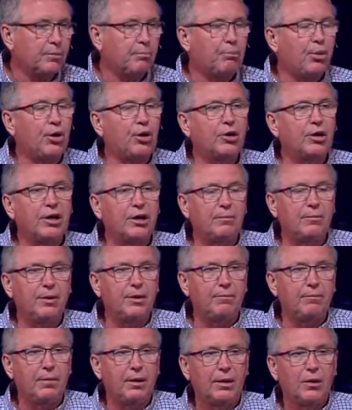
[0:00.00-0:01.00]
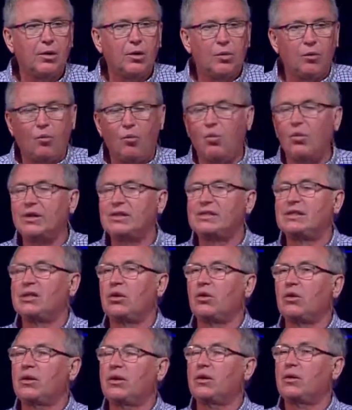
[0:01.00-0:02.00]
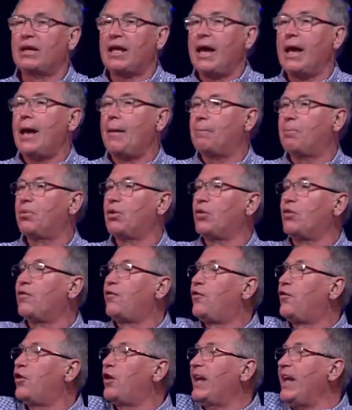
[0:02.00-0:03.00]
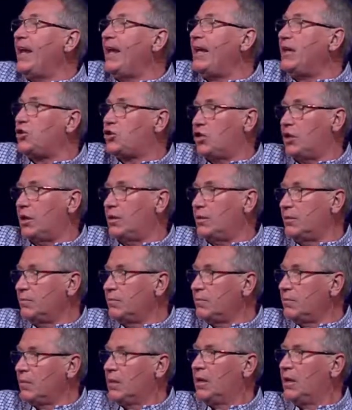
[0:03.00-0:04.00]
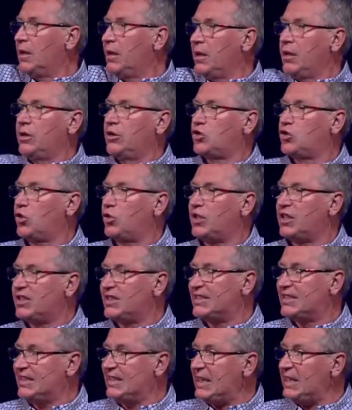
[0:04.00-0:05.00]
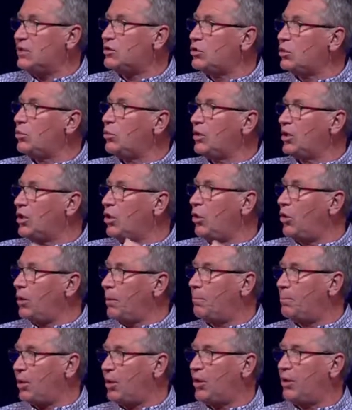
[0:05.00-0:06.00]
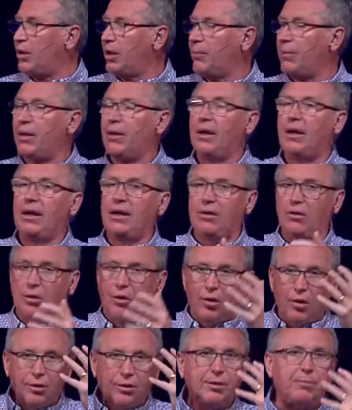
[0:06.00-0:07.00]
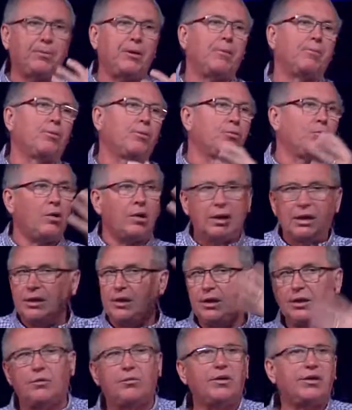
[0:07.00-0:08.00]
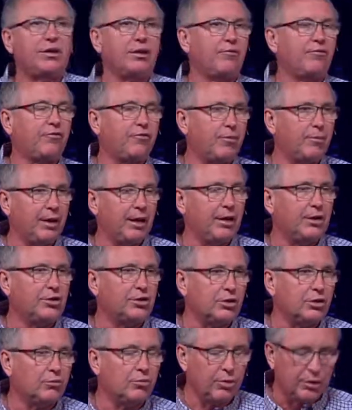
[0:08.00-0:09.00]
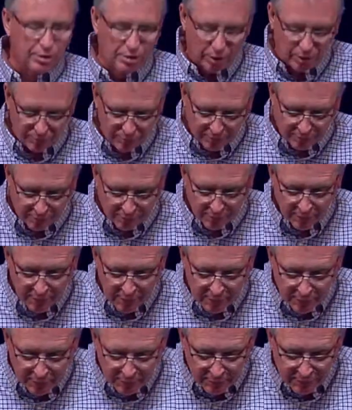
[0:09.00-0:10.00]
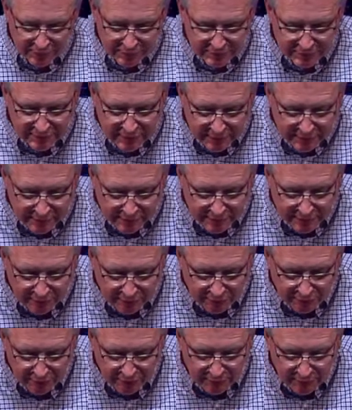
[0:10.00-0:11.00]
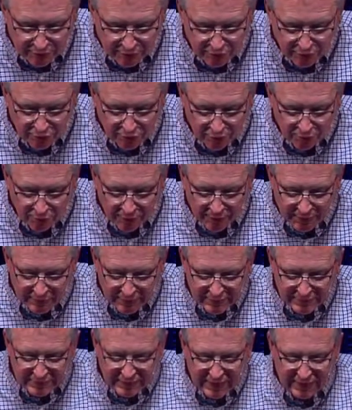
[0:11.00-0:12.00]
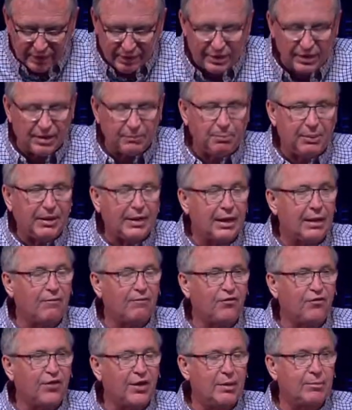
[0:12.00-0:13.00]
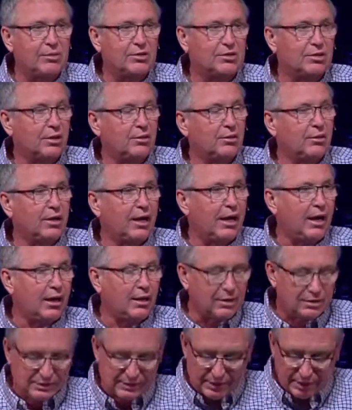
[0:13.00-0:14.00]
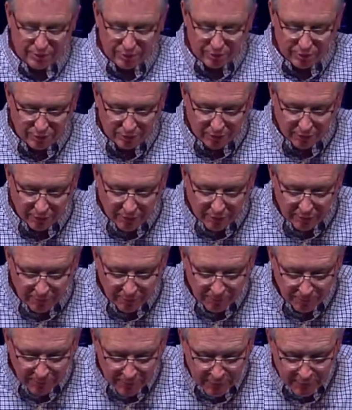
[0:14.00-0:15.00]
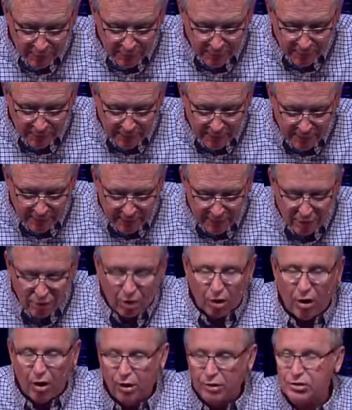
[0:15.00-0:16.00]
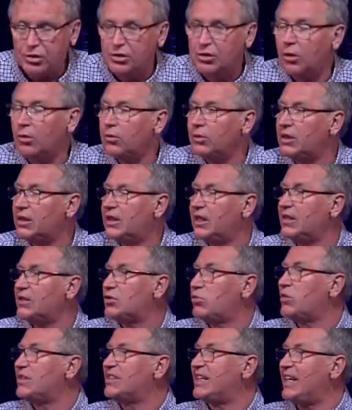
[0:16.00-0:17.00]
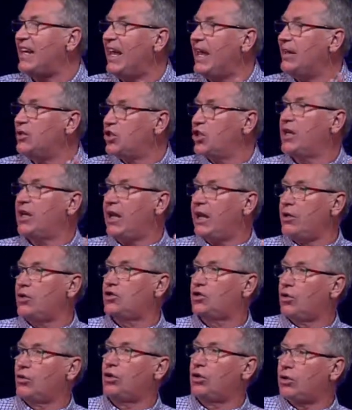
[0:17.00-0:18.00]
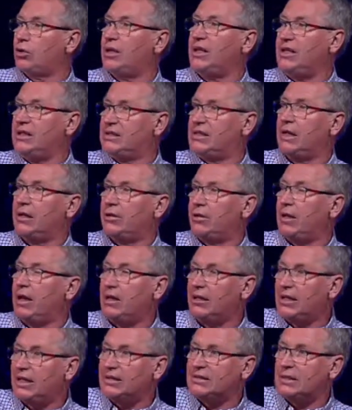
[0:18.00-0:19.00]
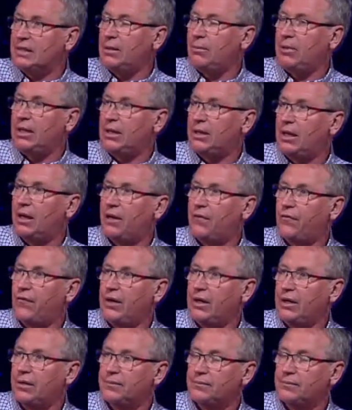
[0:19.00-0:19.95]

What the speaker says: Pergamon was the capital for Asia. So the Caesar would go to Pergamon and all the people who wanted to deal with him from Asia would go there. The second thing you need to know is that it became famous under Alexander the Great. And also, this was an educational learning center. Now listen to me carefully.